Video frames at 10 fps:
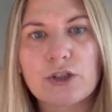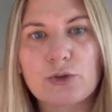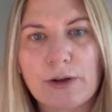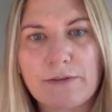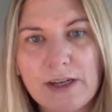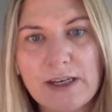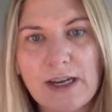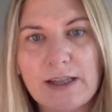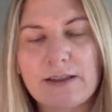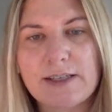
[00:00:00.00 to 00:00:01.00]
driven
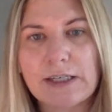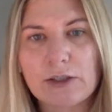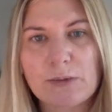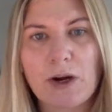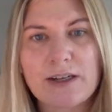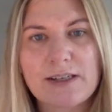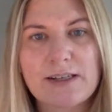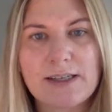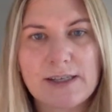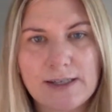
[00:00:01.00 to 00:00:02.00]
in the sales
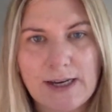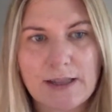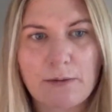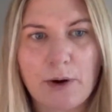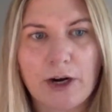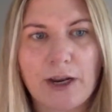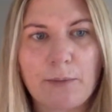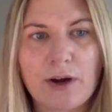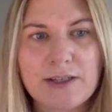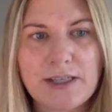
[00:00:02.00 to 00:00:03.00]
process and in the marketing
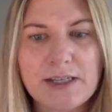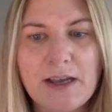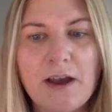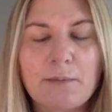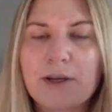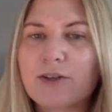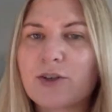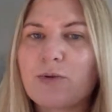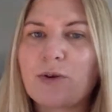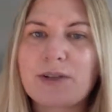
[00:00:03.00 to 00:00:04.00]
process, because
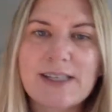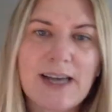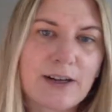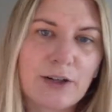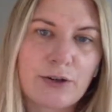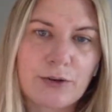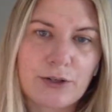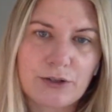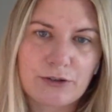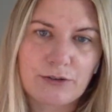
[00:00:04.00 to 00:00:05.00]
you know exactly who
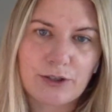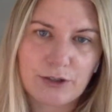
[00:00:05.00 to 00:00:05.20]
you're